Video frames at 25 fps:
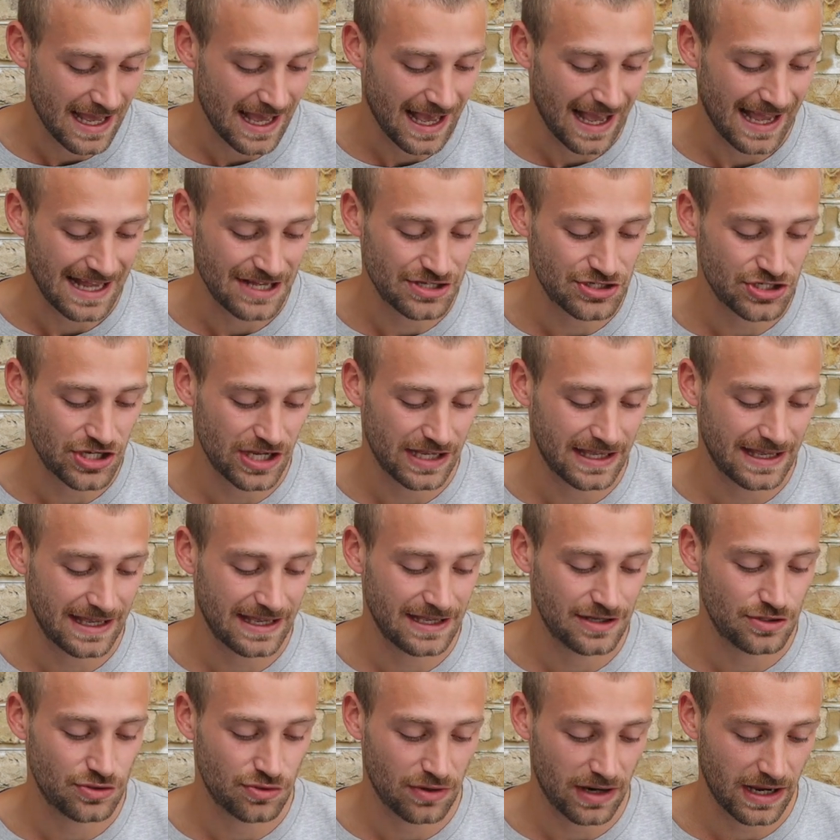And
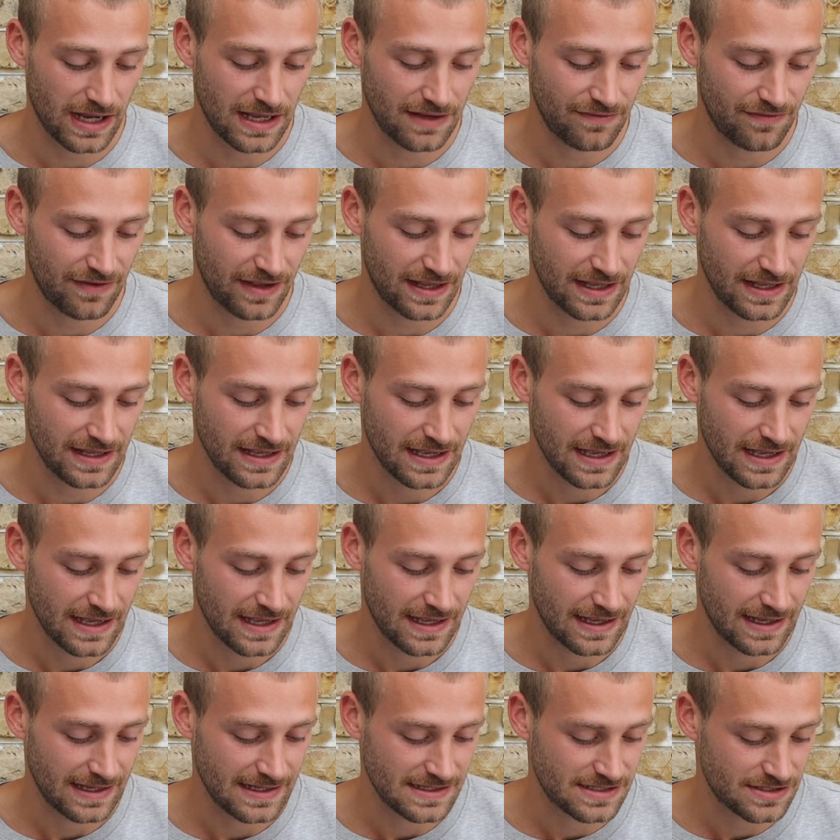chicken gravy
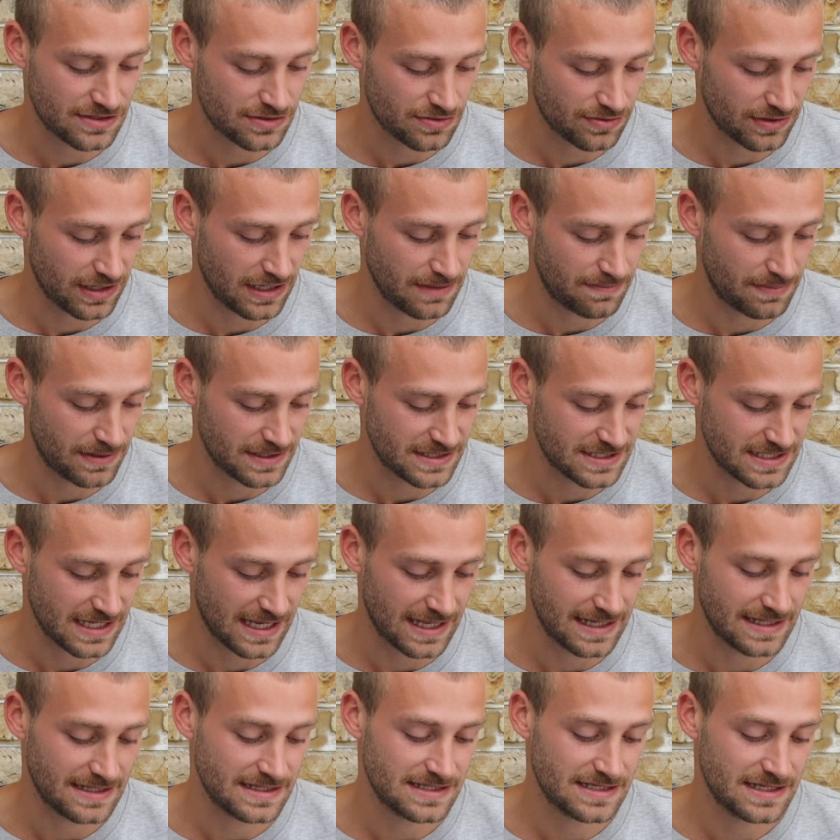is
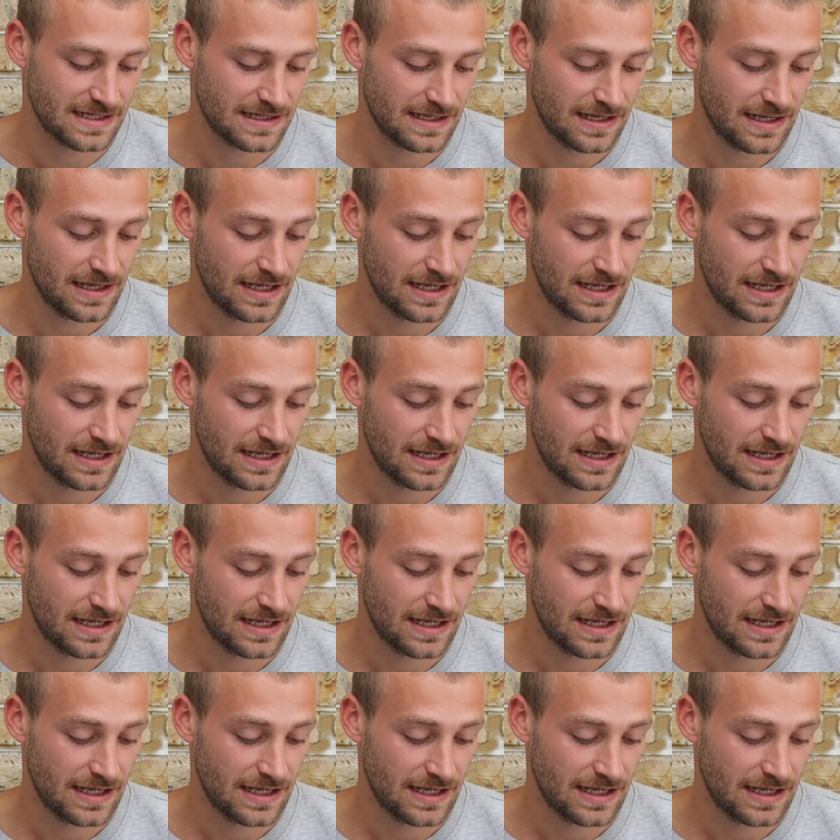3%.